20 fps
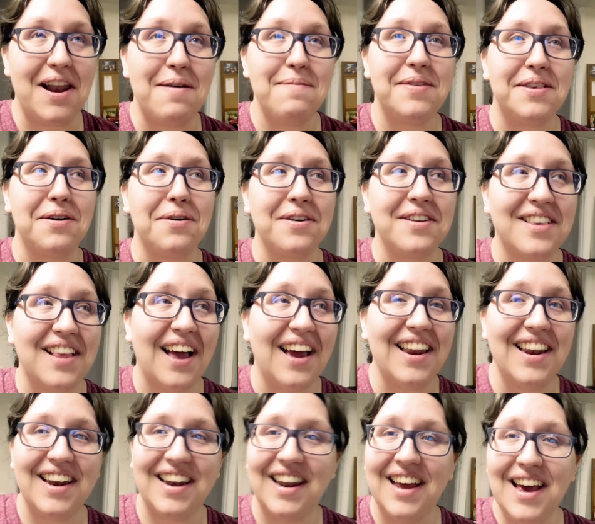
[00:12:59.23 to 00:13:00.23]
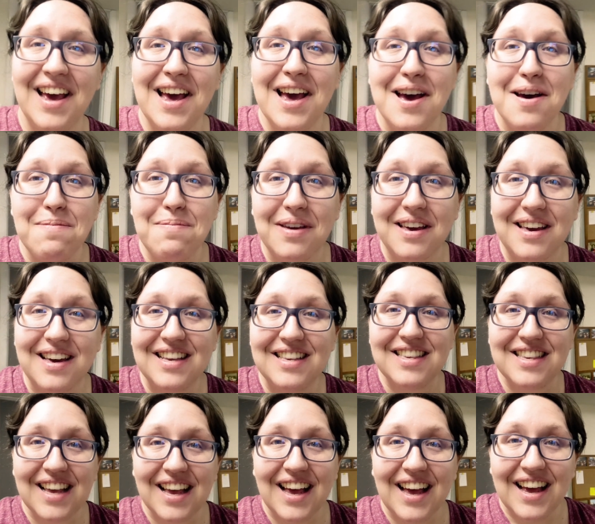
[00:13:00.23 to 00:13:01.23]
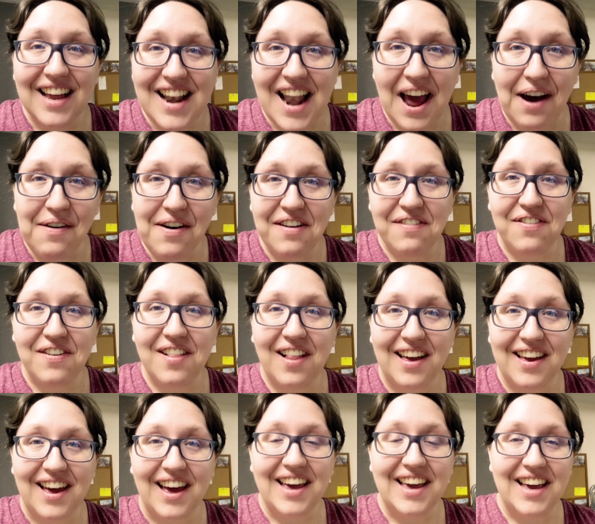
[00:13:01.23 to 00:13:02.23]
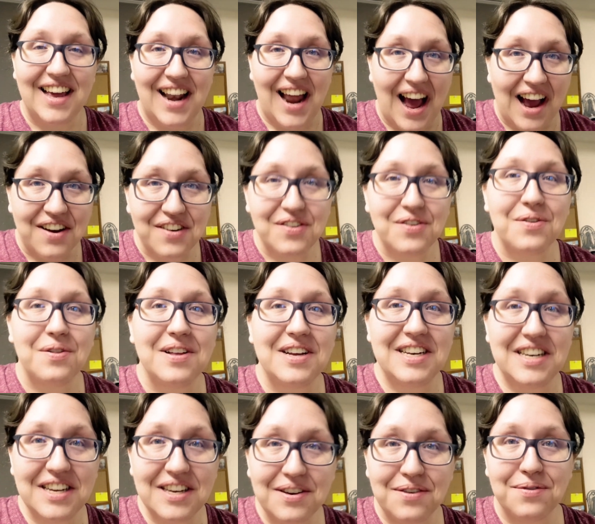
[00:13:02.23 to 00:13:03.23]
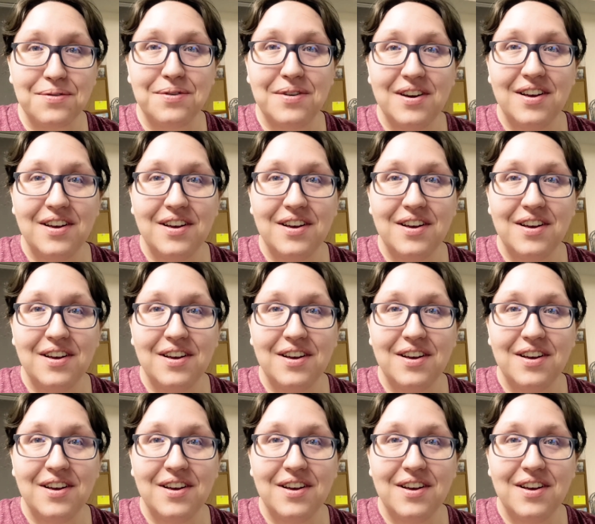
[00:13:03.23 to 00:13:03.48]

so excited because now I feel like I can actually do